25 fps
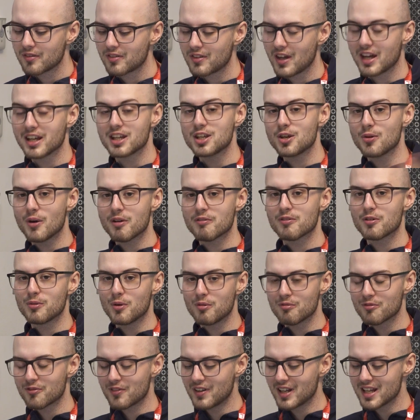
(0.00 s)
Thank you
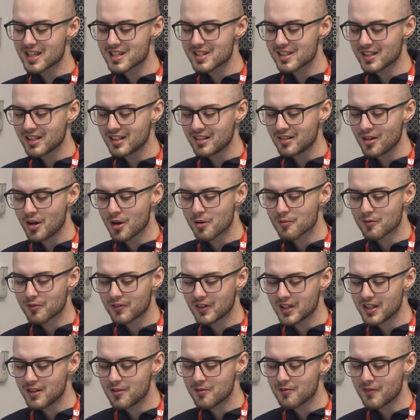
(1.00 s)
everyone for listening.
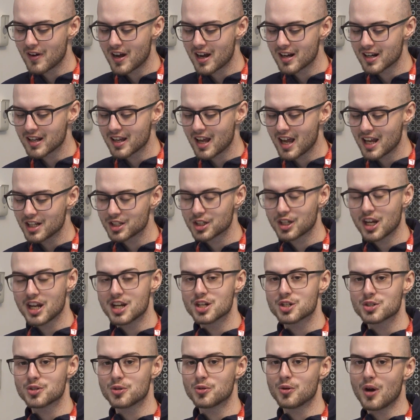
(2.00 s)
Hopefully you found it
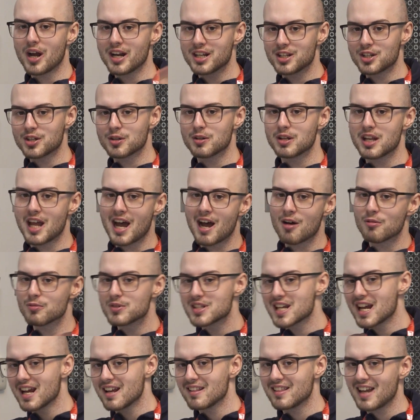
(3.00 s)
educational and you can
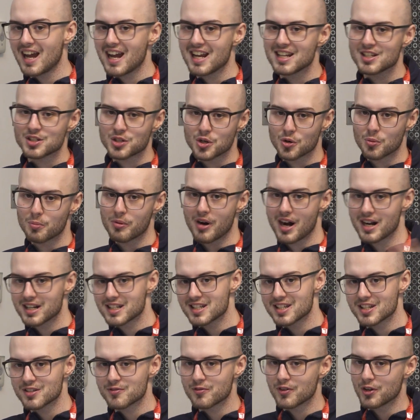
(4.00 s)
now take that into your
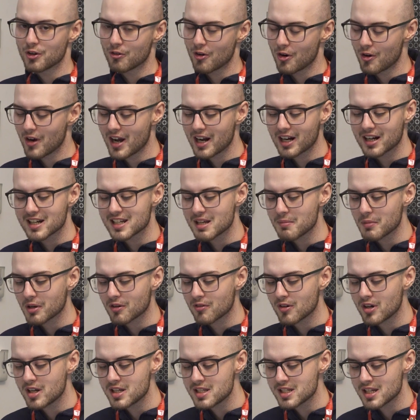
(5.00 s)
practices for your own
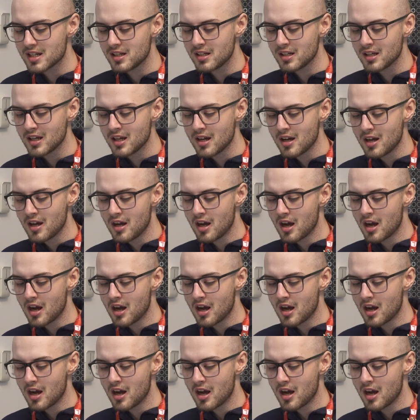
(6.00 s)
academic writing.